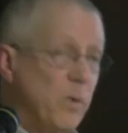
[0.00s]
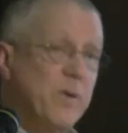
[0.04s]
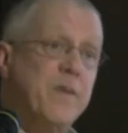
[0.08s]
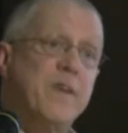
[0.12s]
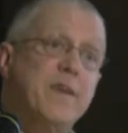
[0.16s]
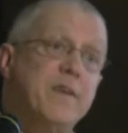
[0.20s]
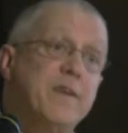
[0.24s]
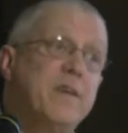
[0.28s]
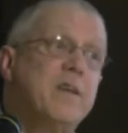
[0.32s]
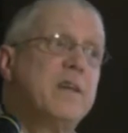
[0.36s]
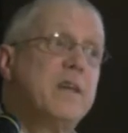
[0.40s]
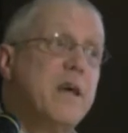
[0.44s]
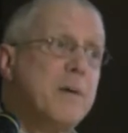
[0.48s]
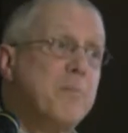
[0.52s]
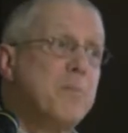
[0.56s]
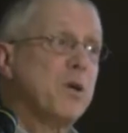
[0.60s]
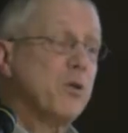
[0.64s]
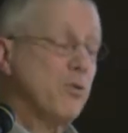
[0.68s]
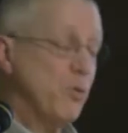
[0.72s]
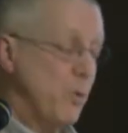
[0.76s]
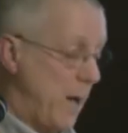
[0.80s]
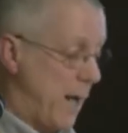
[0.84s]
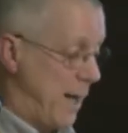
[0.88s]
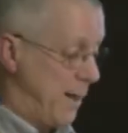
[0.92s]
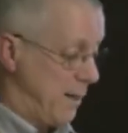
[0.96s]
within the
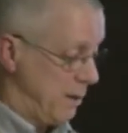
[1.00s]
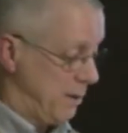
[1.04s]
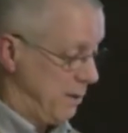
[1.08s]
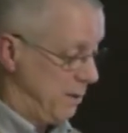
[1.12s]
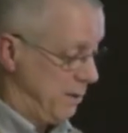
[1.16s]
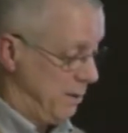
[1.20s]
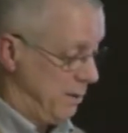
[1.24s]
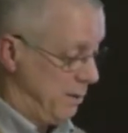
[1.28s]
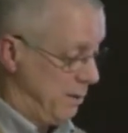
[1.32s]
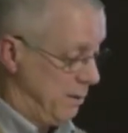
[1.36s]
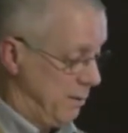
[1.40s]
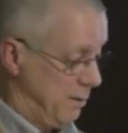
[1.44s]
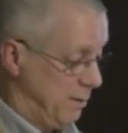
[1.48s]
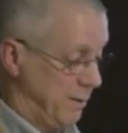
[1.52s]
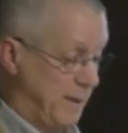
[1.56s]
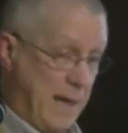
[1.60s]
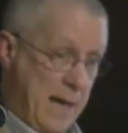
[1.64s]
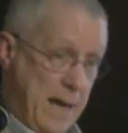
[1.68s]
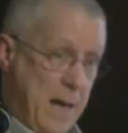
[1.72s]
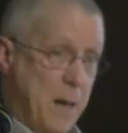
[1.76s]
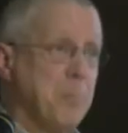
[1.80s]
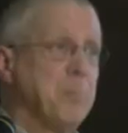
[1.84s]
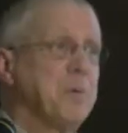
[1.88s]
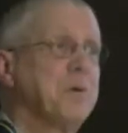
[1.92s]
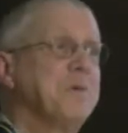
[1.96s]
Democratic
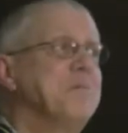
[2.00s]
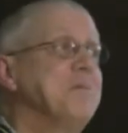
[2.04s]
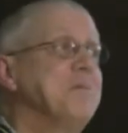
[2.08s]
camp.